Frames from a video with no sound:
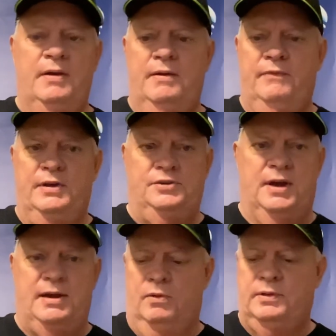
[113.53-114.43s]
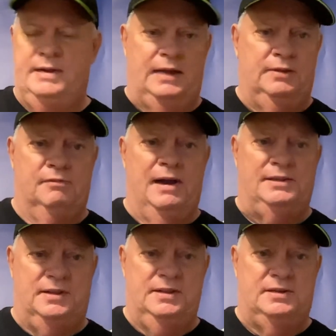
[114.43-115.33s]
Vee Jay only had the
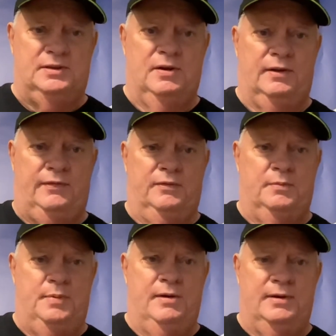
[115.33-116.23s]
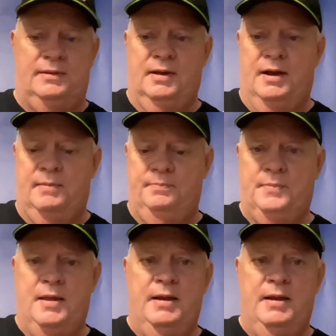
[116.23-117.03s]
rights to these songs for a period of time,